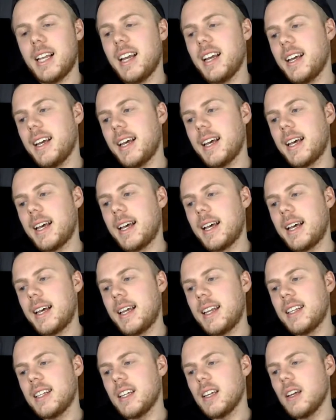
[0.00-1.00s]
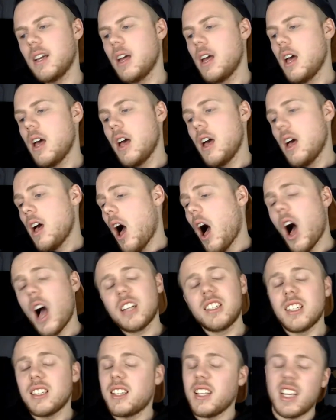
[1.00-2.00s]
And I
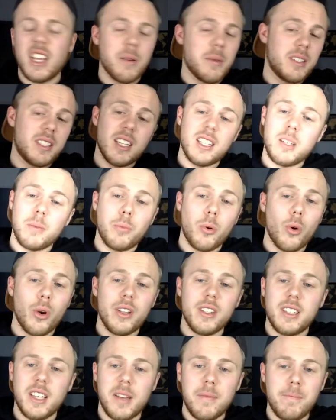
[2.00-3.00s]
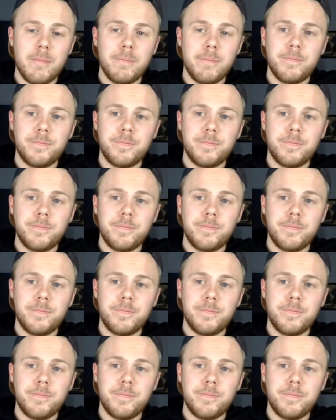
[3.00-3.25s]
just think it was disappointing.